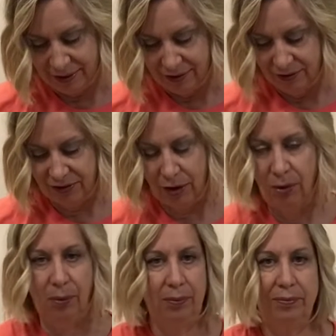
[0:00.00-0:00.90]

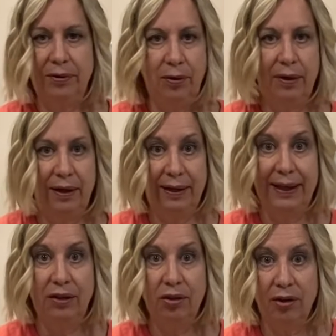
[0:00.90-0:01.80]
So you can
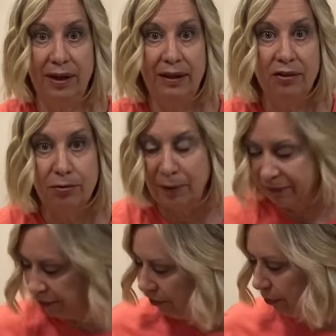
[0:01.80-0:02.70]
get your English
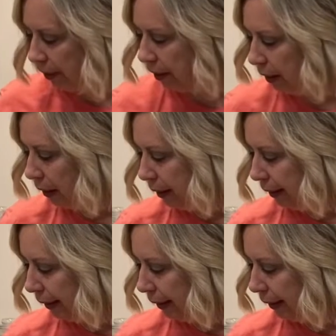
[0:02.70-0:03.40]
muffins ready.